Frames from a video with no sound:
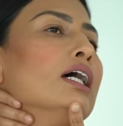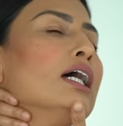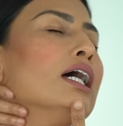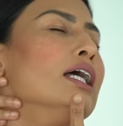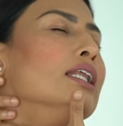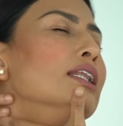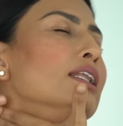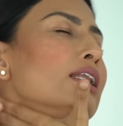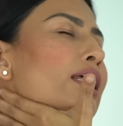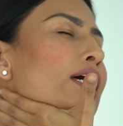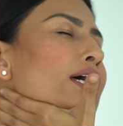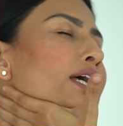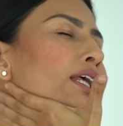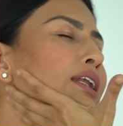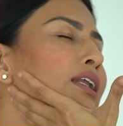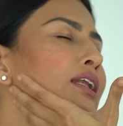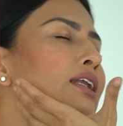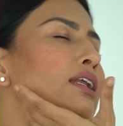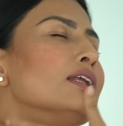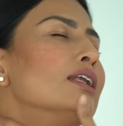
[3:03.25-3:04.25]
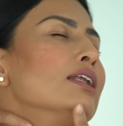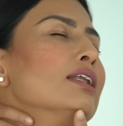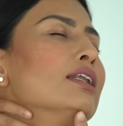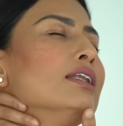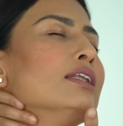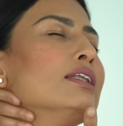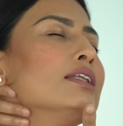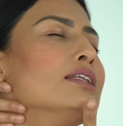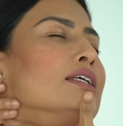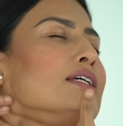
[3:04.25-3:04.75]
and then
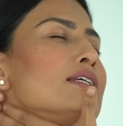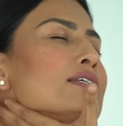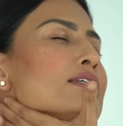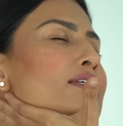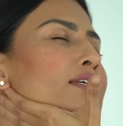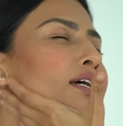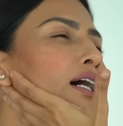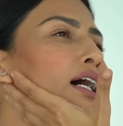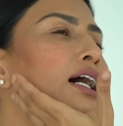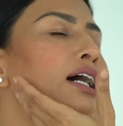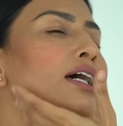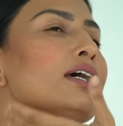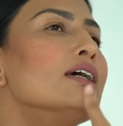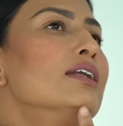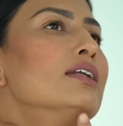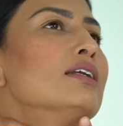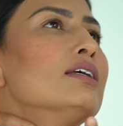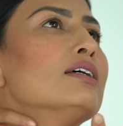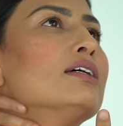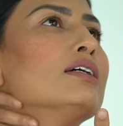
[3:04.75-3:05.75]
this side.